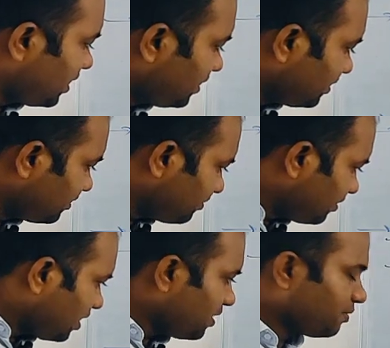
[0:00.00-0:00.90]
and
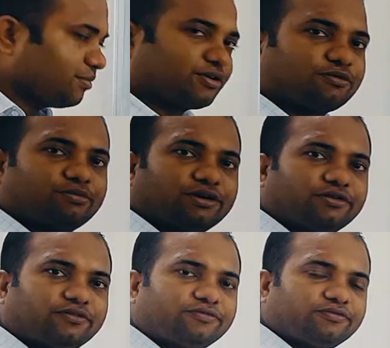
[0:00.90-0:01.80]

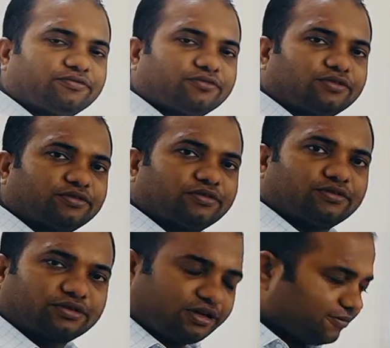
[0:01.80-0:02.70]
hypermetropia.
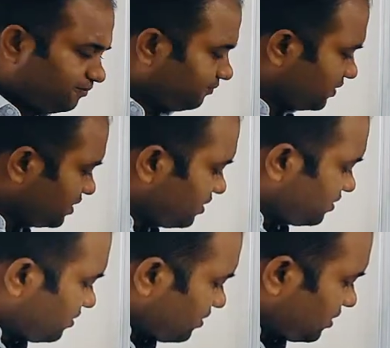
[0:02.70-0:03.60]
Okay,
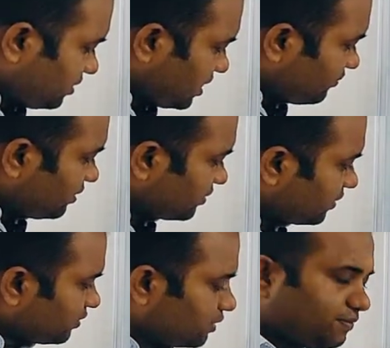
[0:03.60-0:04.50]
and then we are
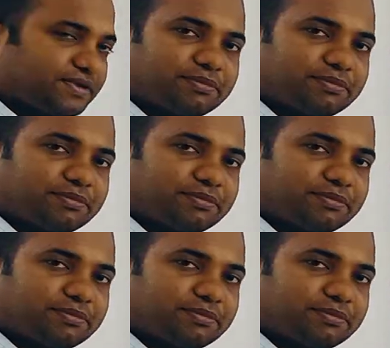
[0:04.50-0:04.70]
going to give